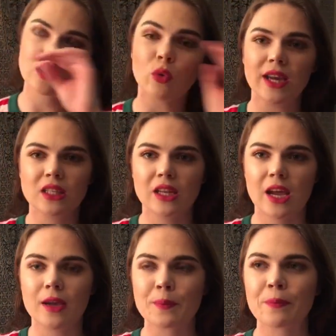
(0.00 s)
twice a
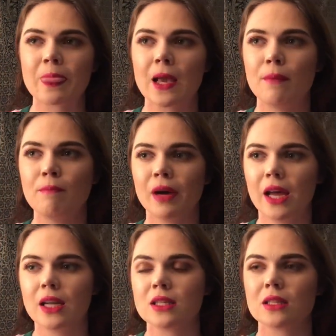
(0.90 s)
day,
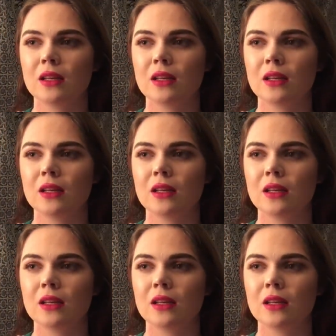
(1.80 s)
but